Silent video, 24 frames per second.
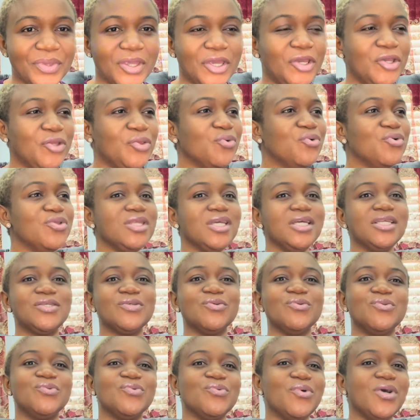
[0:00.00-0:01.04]
You don't need
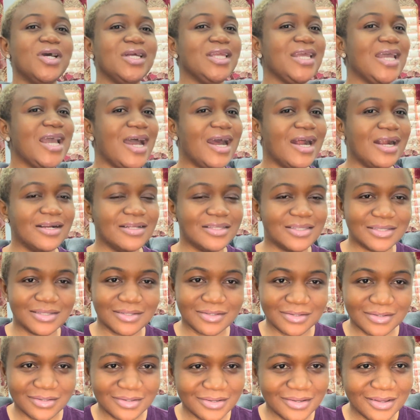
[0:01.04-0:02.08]
to do any ads,
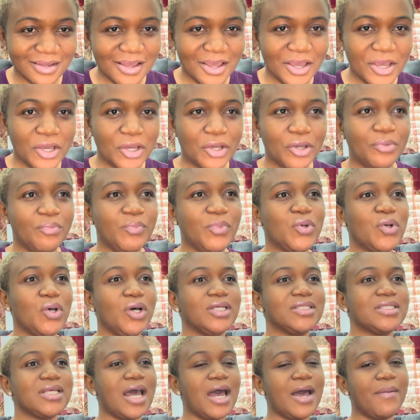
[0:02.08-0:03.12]

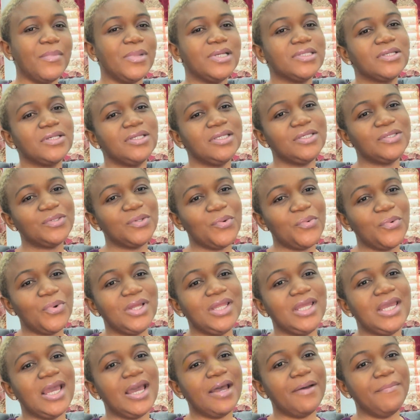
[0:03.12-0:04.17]
because Amazon is
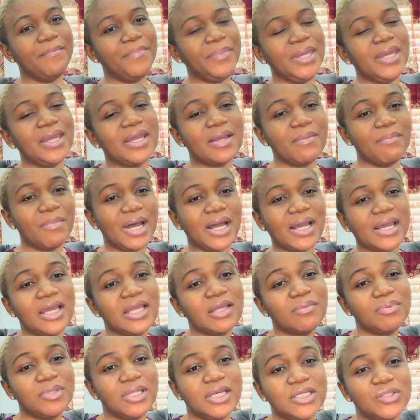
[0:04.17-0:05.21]
already a big
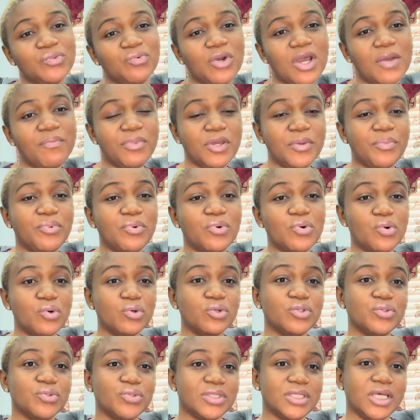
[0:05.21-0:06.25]
marketplace where people go
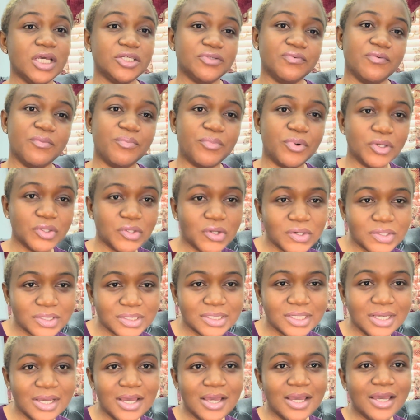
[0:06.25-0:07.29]
to search for
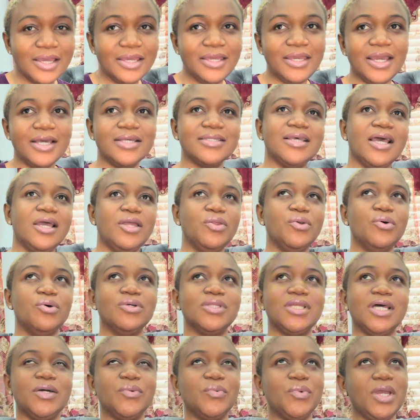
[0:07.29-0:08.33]
products. Yes, I know
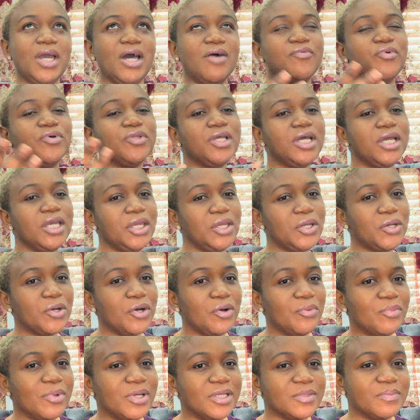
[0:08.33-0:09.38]
that we have other
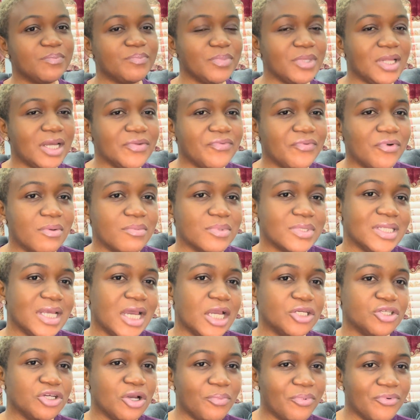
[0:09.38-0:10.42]
e-commerce platforms
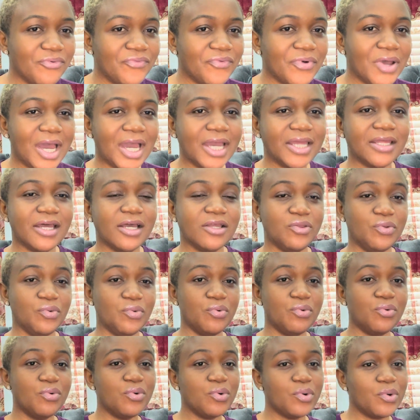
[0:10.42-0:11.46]
like Shopify that
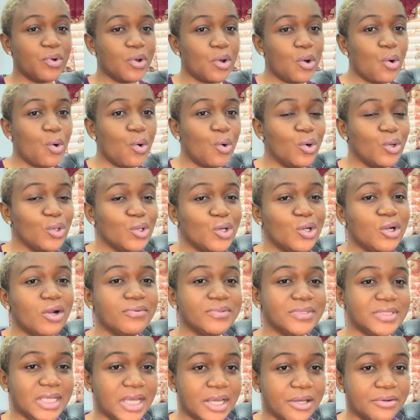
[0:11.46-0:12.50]
do a whole lot of
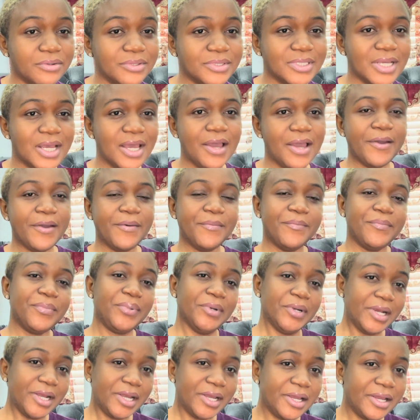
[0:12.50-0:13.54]
sales,
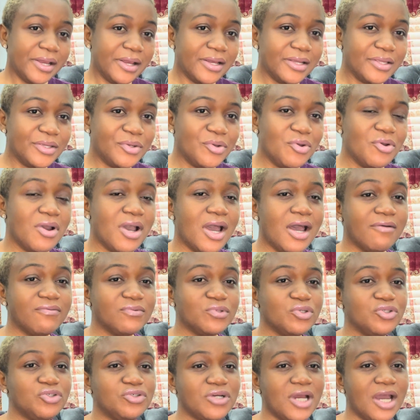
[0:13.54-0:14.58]
but you have
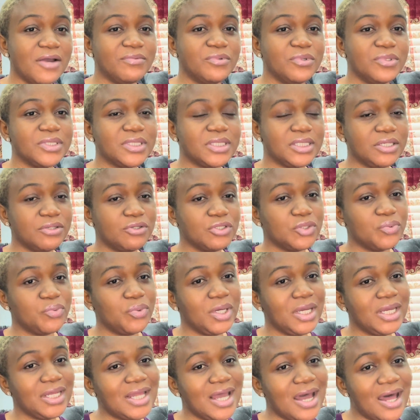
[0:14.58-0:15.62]
to drive those sales
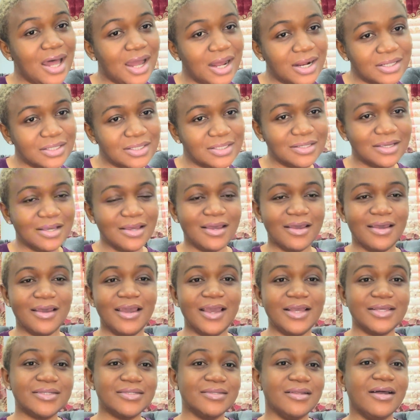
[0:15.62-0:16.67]
with ads.
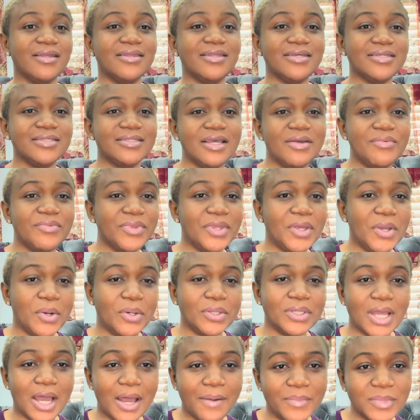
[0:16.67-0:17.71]
It's not the same thing
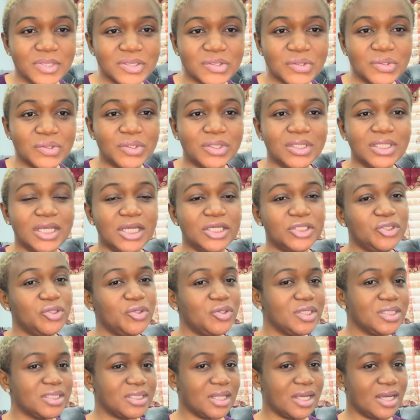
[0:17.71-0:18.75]
on Amazon unless you
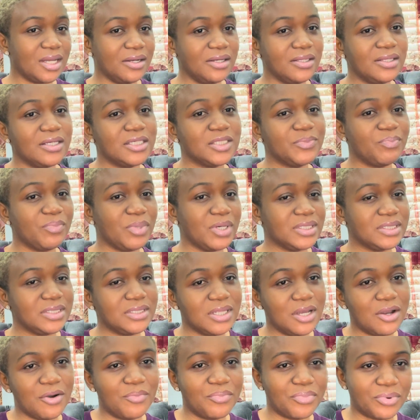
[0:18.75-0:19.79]
are starting a
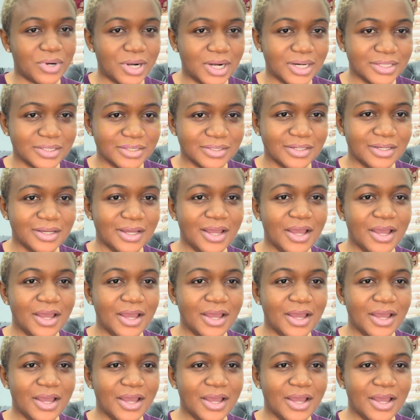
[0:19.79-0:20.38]
personal brand.